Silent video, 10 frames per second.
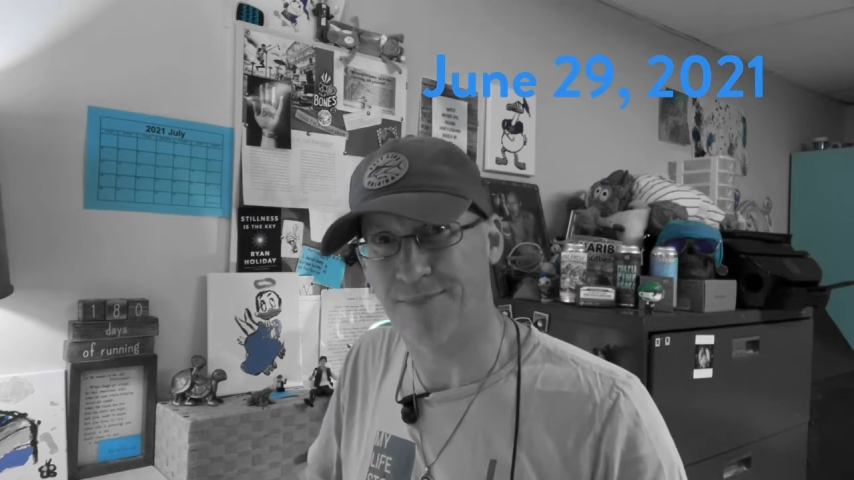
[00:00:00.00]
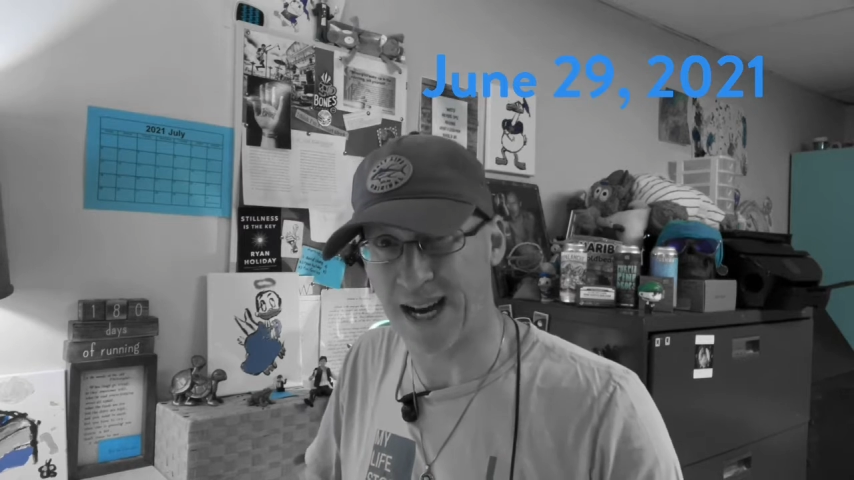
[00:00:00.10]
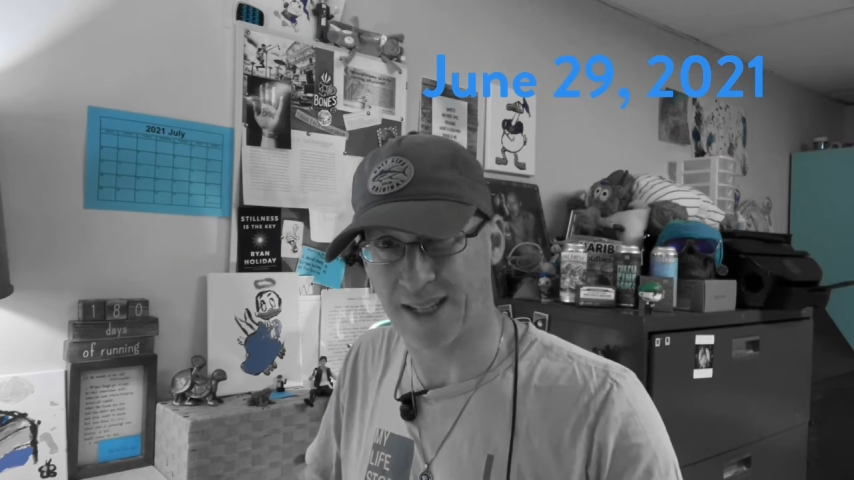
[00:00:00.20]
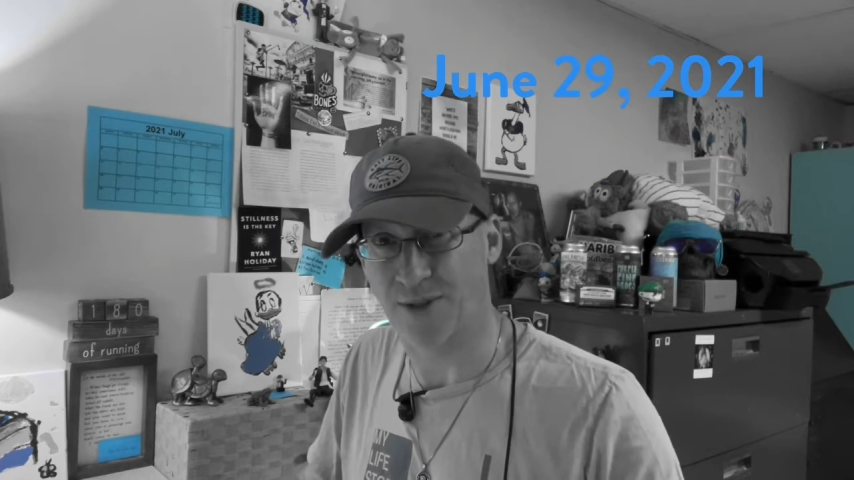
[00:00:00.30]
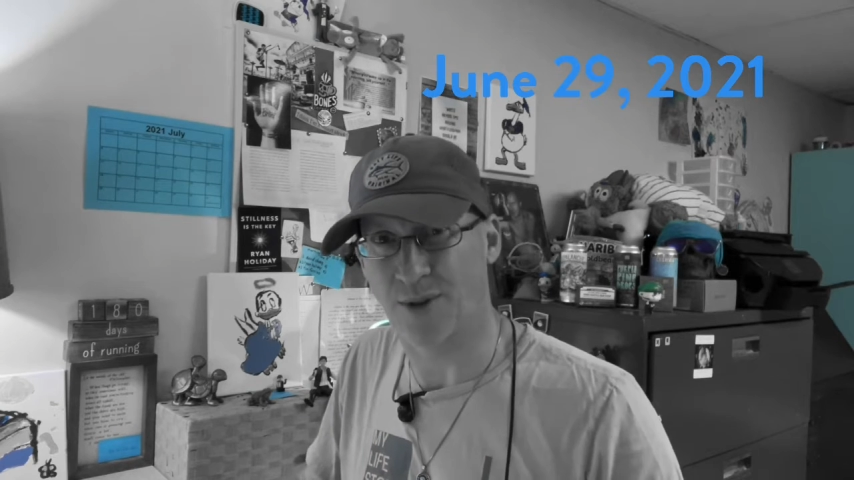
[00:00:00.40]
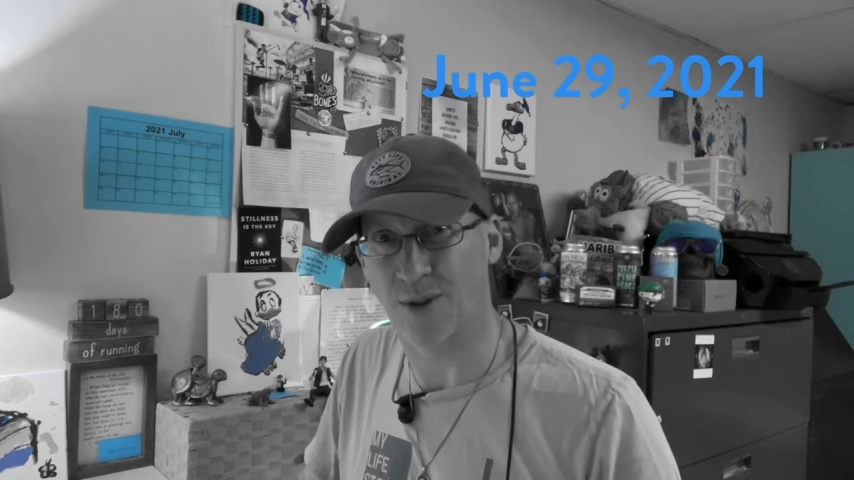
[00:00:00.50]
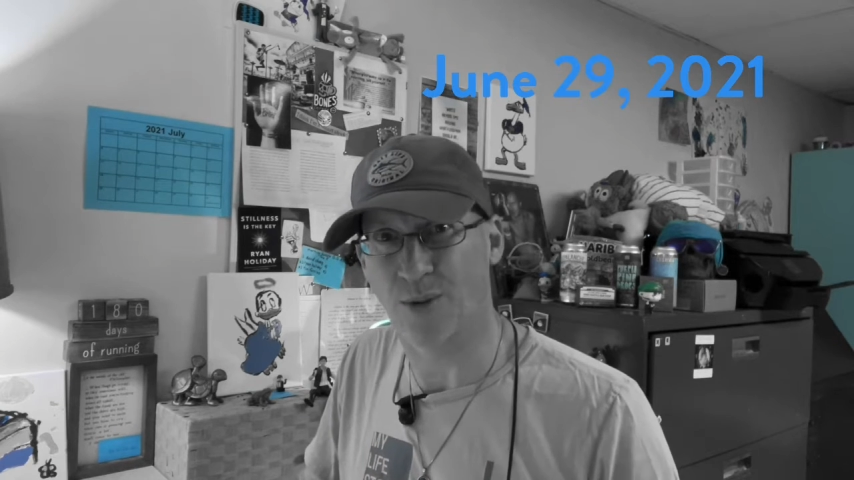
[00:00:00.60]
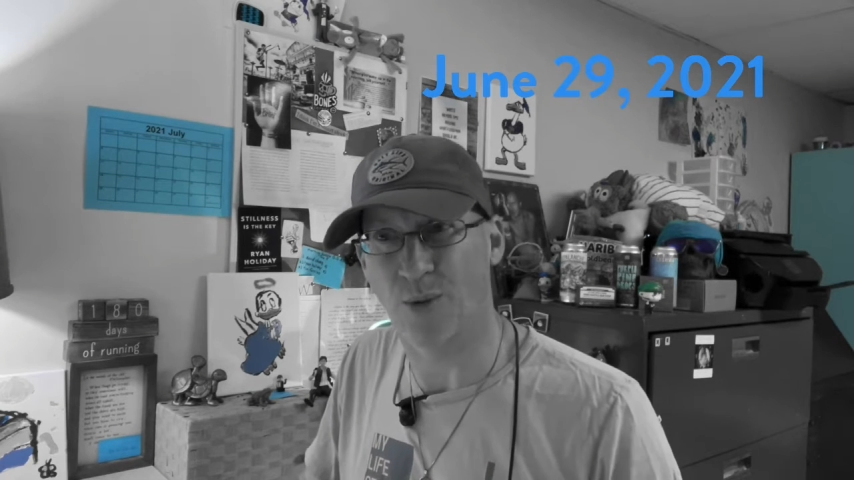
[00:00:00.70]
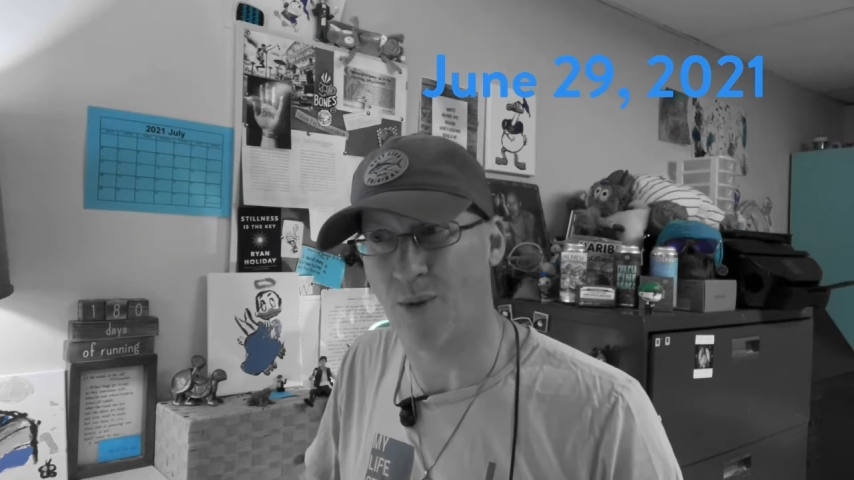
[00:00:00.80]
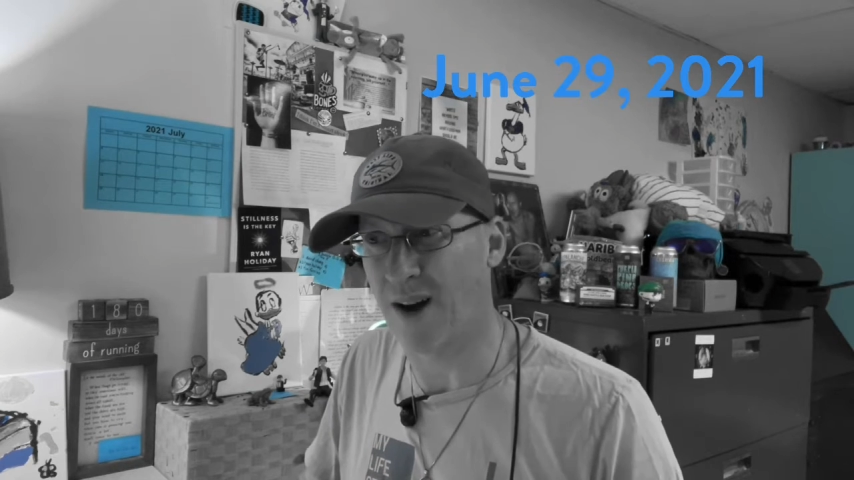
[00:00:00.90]
backstroke
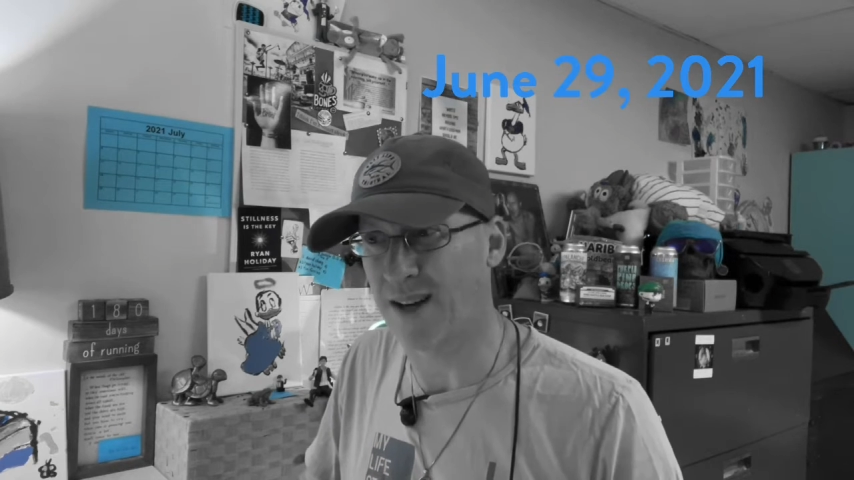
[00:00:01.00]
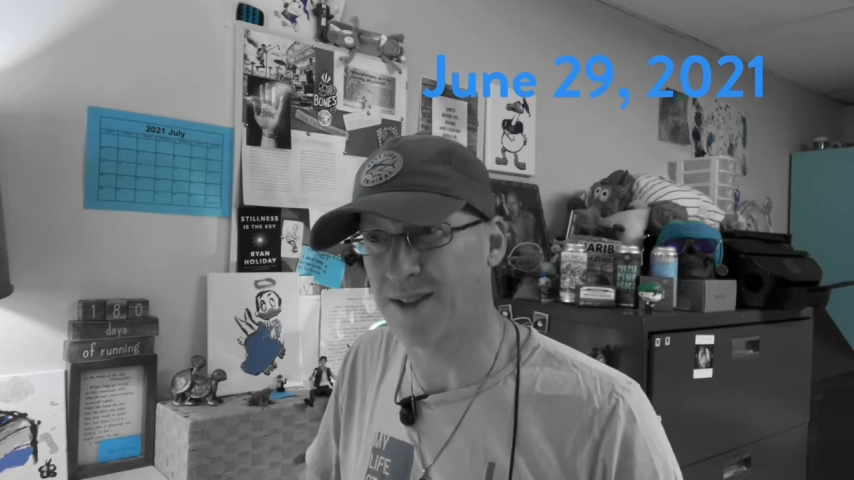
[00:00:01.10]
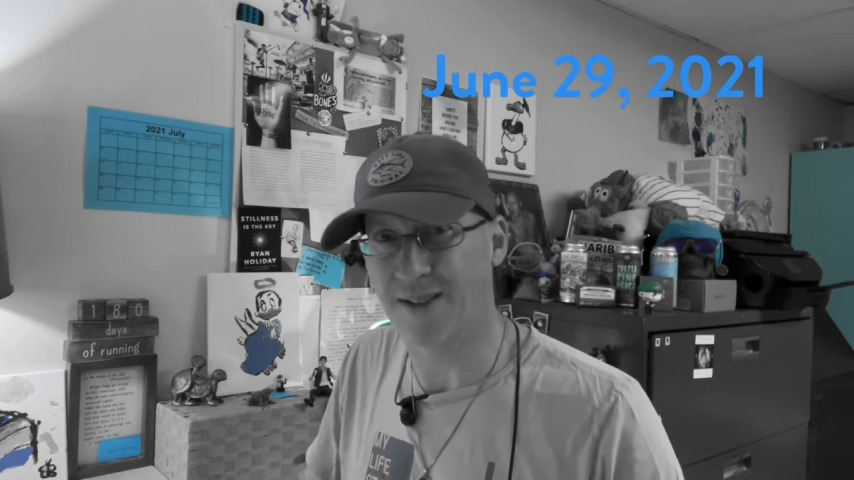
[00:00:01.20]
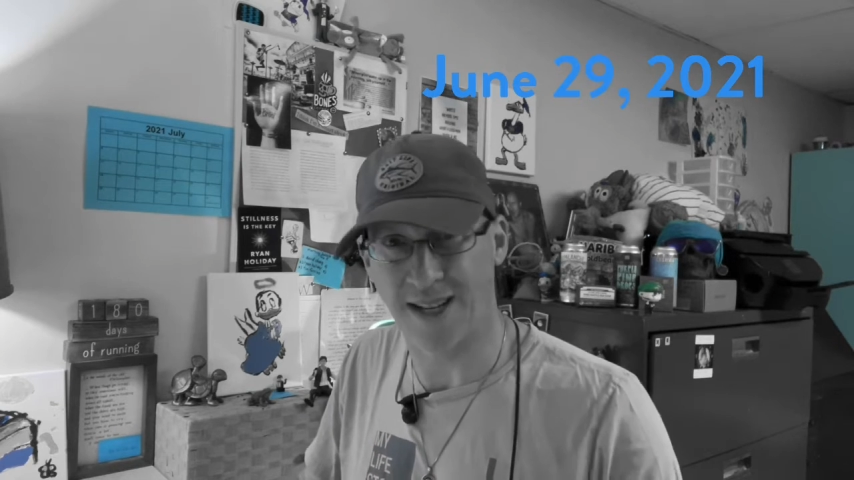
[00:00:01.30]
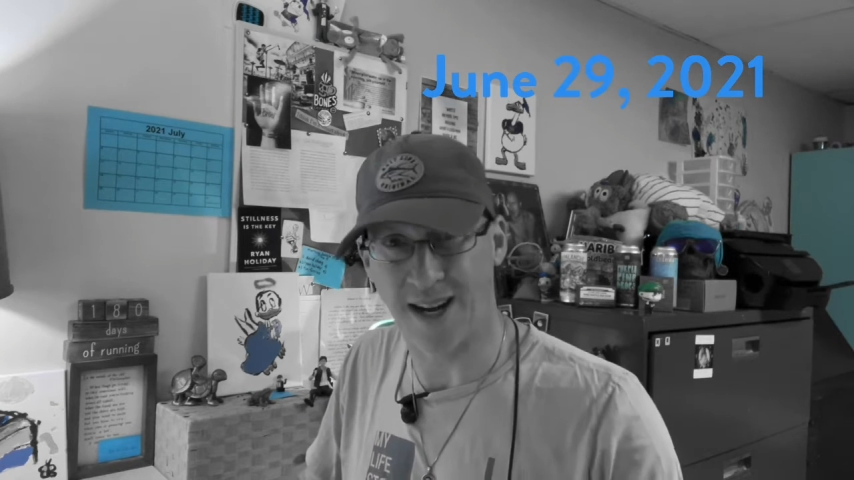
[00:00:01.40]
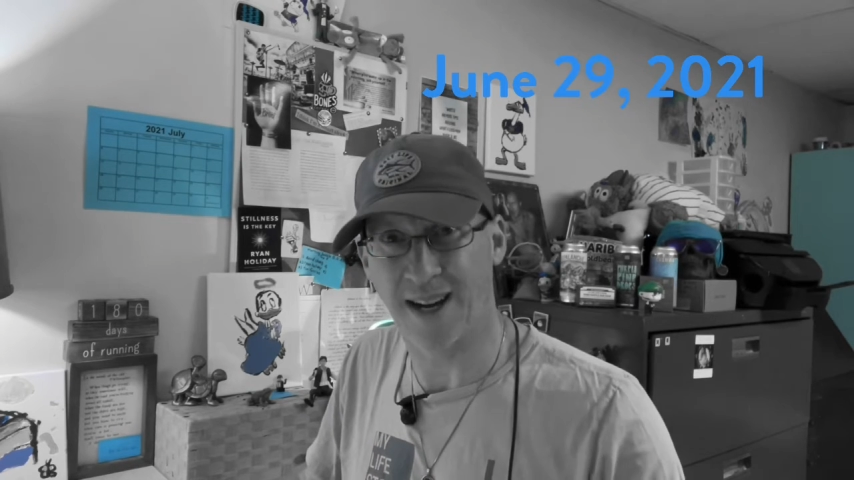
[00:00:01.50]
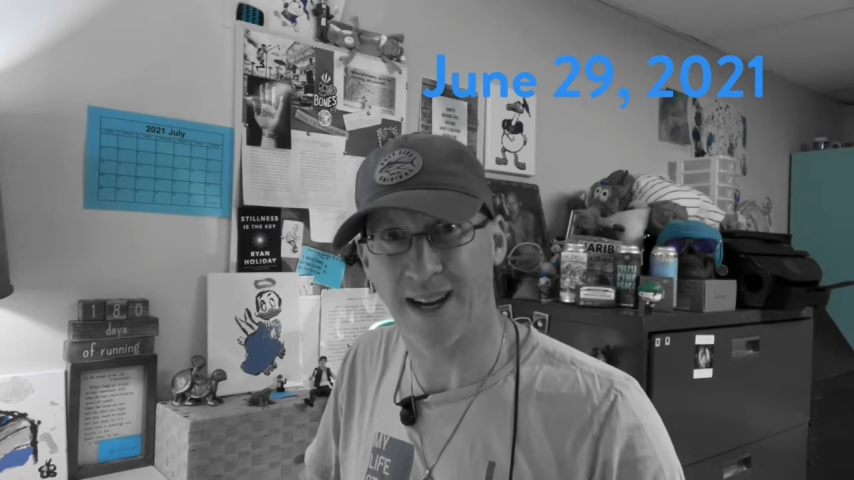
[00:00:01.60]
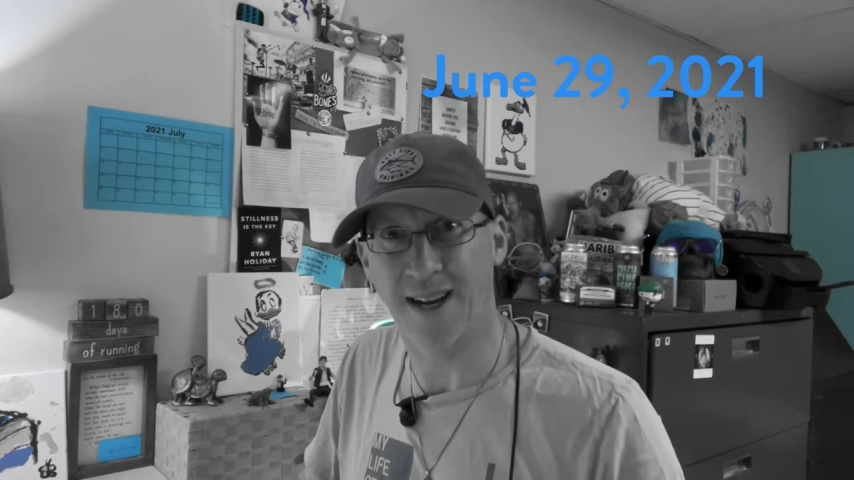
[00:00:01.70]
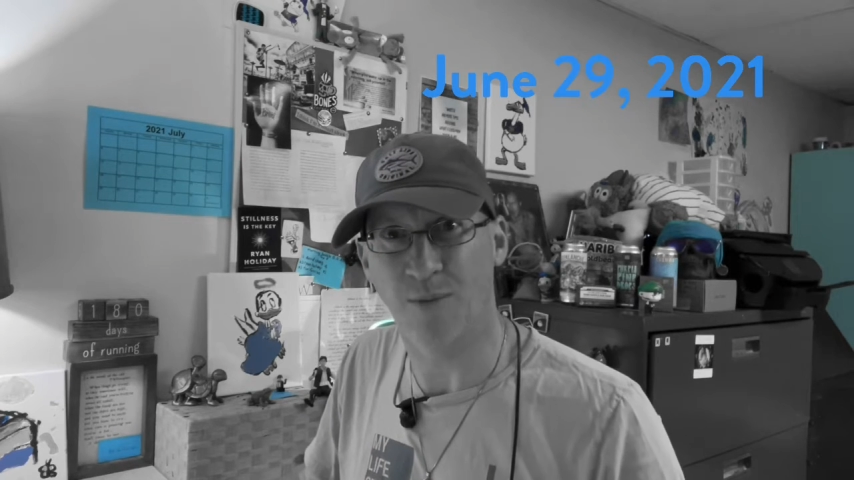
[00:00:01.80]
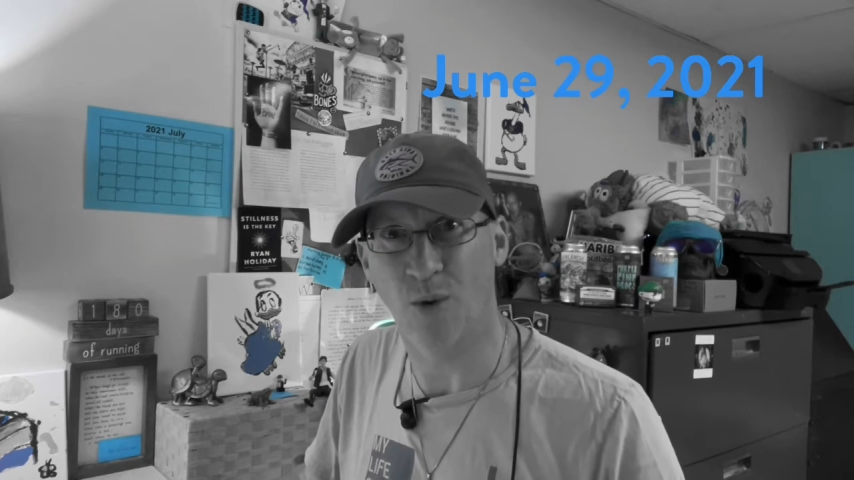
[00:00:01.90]
will watch, the IM
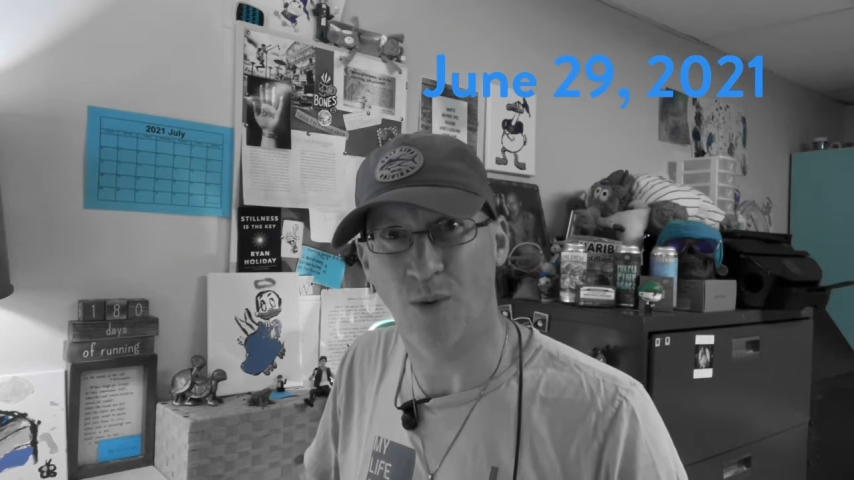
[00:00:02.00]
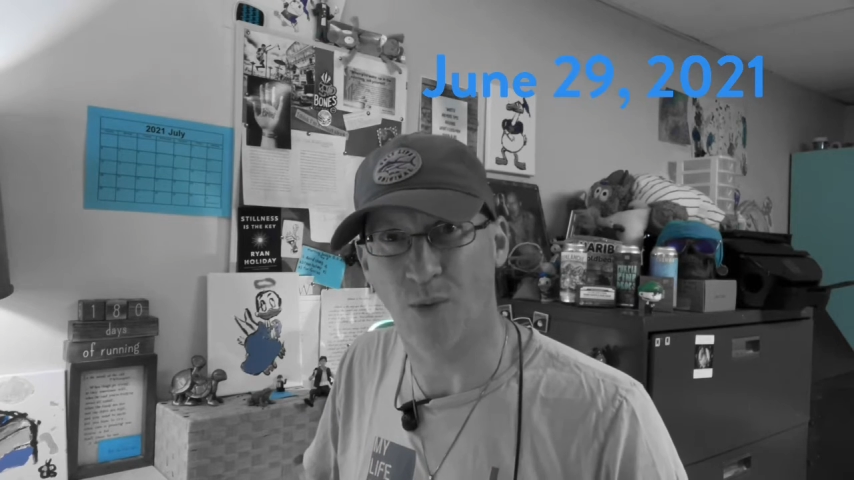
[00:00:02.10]
am will